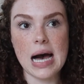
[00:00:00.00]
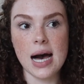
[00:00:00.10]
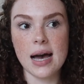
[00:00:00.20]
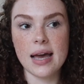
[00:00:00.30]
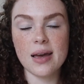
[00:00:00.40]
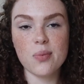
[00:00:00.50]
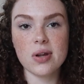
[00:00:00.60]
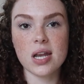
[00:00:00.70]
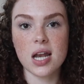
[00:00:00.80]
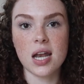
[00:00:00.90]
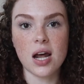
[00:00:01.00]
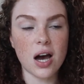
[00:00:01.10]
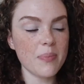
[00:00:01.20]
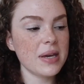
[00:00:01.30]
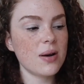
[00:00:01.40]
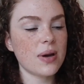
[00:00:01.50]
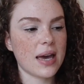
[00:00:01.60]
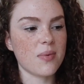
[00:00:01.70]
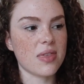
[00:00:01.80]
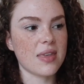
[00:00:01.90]
I would not be
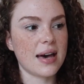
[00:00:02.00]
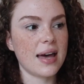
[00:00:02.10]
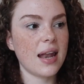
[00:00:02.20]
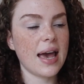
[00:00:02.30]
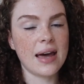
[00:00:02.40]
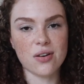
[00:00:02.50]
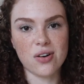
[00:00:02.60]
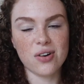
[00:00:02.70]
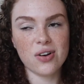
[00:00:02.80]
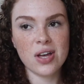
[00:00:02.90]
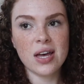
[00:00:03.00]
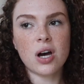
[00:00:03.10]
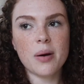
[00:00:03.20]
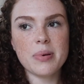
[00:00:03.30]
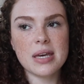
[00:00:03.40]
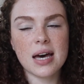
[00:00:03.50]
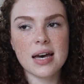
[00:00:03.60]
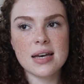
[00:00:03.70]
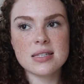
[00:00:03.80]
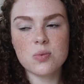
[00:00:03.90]
okay with that at all. Not
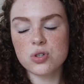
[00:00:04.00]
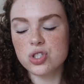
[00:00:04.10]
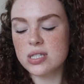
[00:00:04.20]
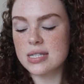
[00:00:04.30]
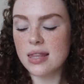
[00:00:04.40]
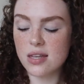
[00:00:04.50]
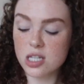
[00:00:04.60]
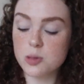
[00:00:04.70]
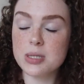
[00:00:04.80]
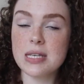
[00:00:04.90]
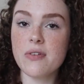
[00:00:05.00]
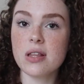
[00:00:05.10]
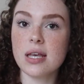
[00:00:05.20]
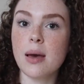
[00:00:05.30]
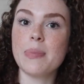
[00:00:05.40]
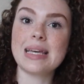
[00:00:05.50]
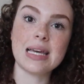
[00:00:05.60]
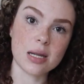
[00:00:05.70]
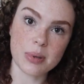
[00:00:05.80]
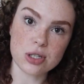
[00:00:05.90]
because, well, she said they're specifically
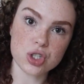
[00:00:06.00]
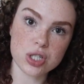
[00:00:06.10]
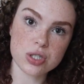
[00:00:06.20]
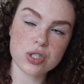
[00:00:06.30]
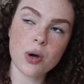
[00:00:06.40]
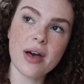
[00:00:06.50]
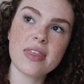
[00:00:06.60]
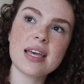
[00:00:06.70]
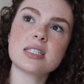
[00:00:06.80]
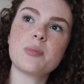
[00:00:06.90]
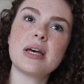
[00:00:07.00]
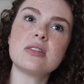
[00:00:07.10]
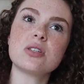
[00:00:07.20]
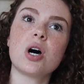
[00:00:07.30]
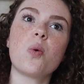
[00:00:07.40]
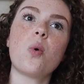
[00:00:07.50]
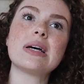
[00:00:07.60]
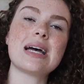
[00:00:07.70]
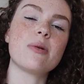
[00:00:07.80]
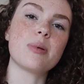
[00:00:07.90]
bikini pictures. So I think it depends on
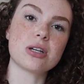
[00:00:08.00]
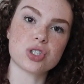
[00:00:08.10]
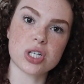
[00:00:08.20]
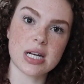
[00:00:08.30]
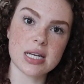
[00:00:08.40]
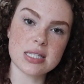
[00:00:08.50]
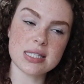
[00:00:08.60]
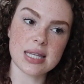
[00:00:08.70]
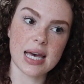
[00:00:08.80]
what type of picture it is.